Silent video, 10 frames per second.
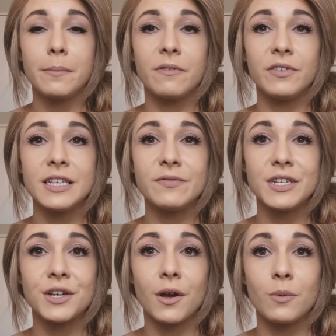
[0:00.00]
But for this
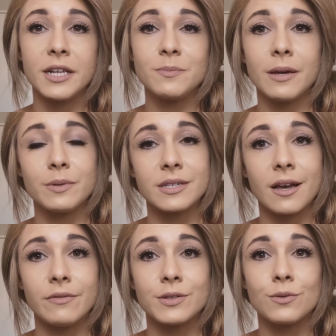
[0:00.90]
video, I wanted to be able to
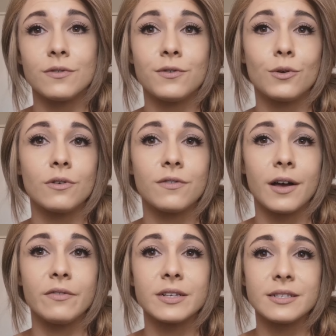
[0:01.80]
cover sort of 4 or
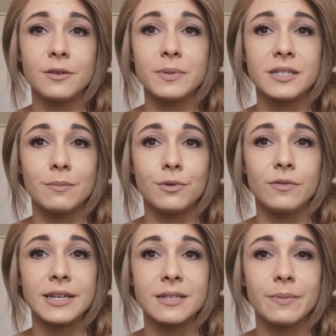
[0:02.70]
5 super simple
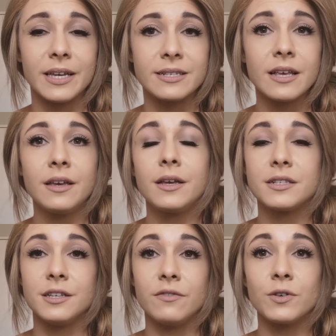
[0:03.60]
recipes
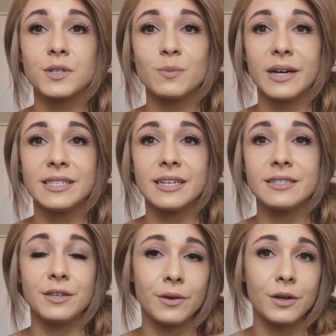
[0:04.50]
so that you've got some
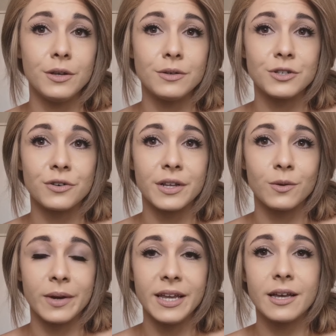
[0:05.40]
ideas that you can use during
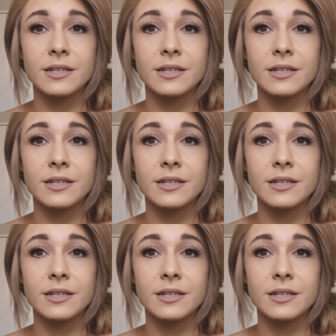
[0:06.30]
the week.